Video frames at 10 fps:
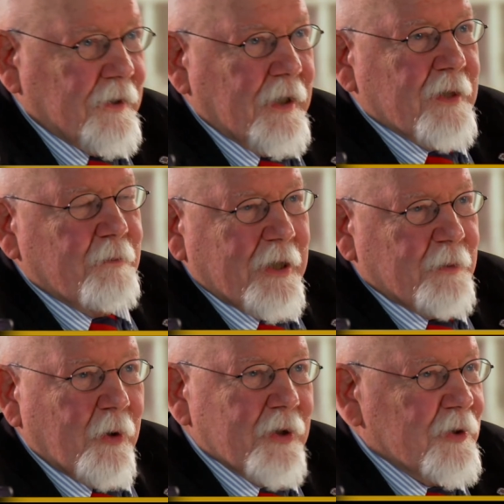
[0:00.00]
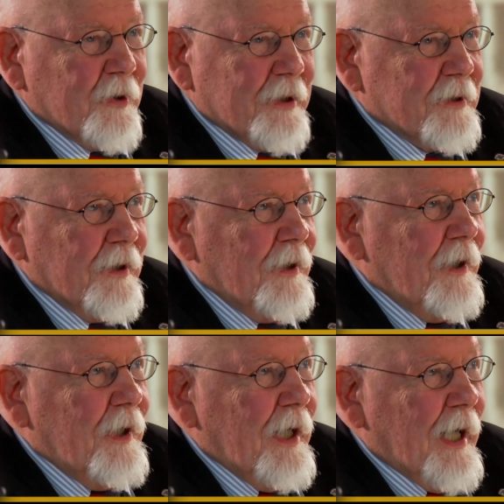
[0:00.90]
there's much more to it.
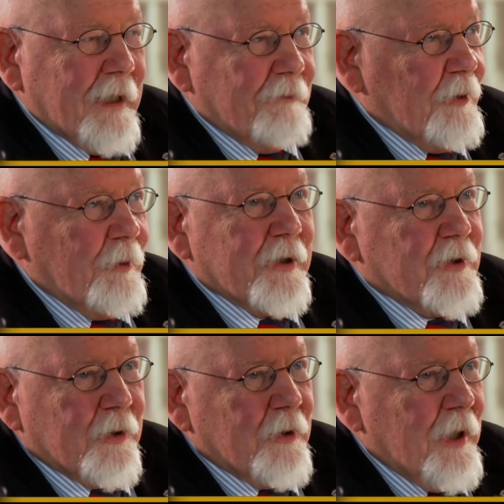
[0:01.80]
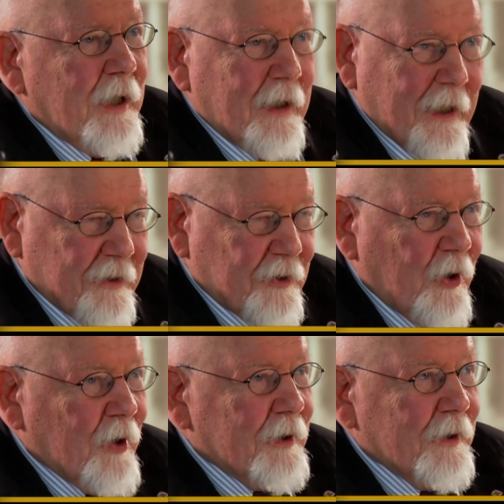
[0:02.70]
And if you want to, let's
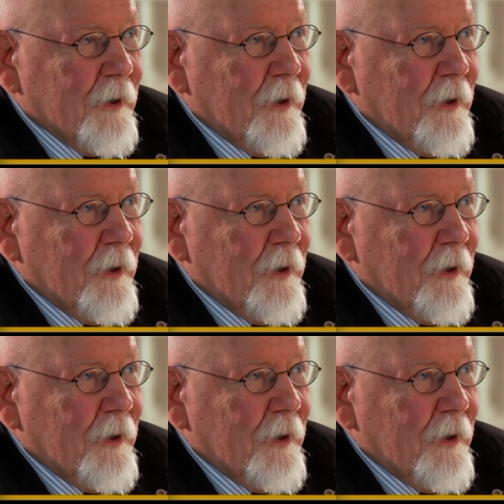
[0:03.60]
talk.